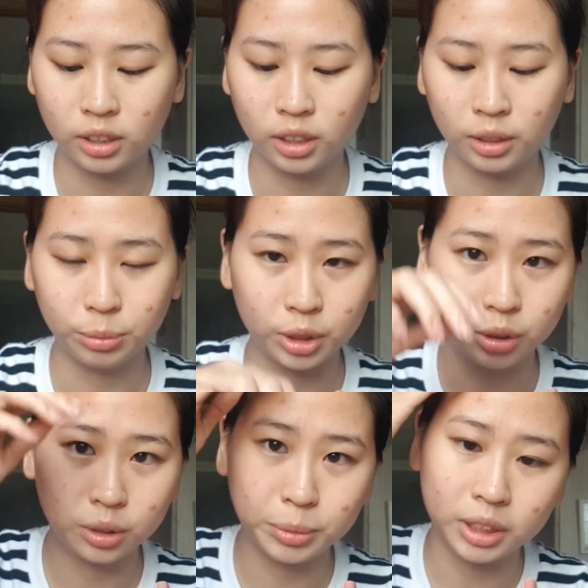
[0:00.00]
I'm just
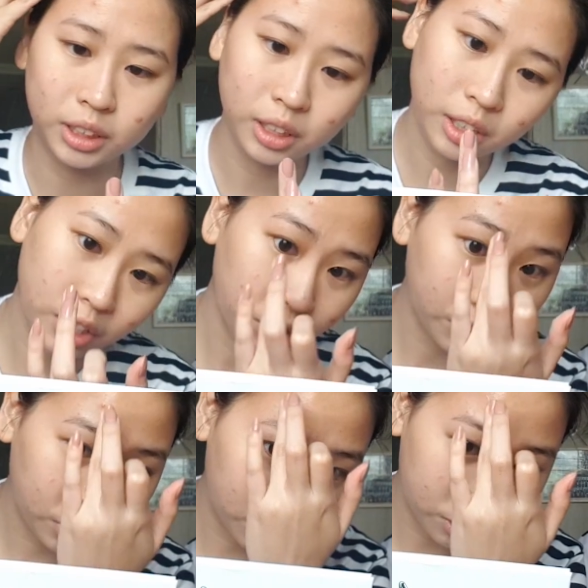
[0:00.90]
doing my skincare
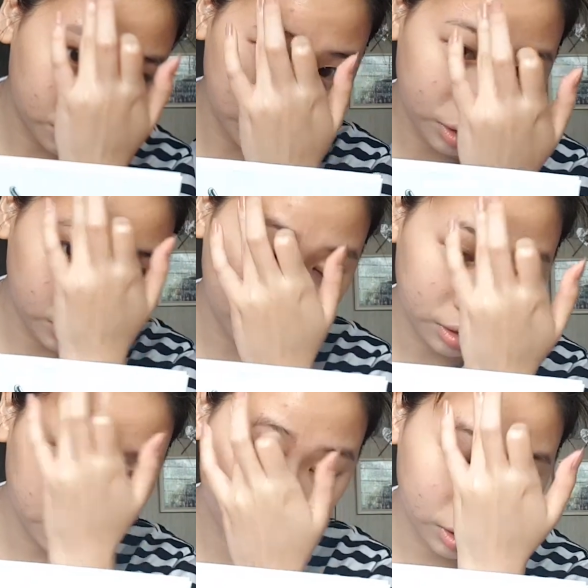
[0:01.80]
now and
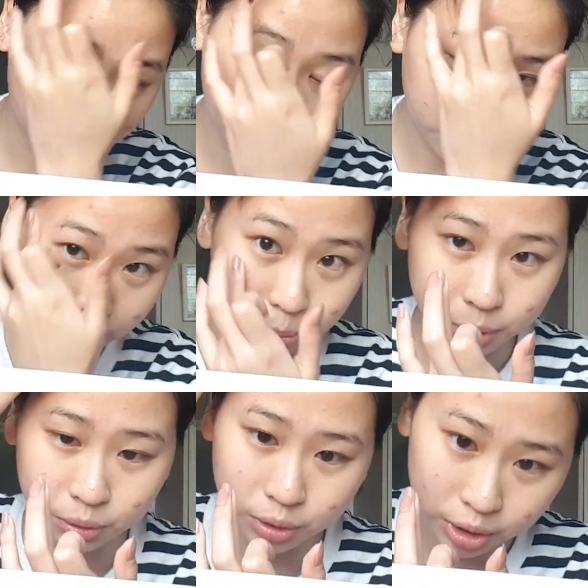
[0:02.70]
I should
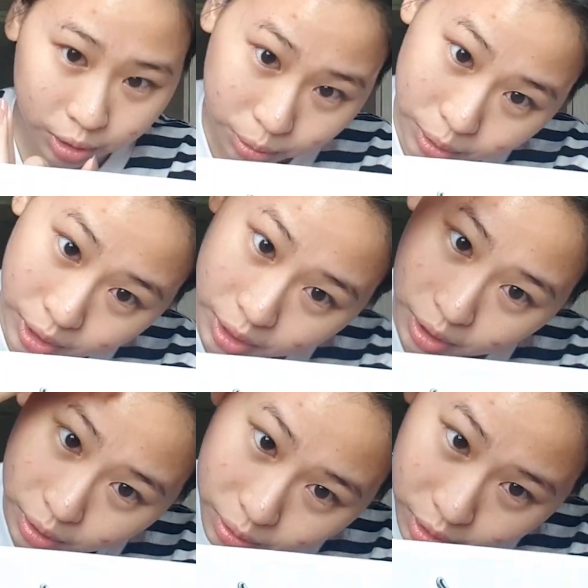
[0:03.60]
be ready to get
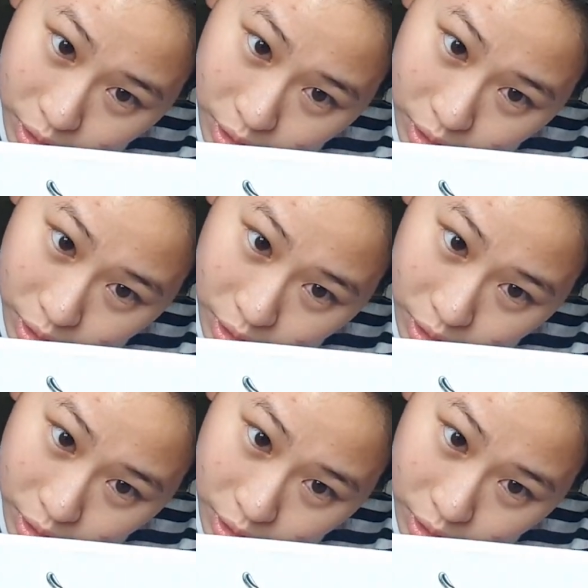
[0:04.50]
out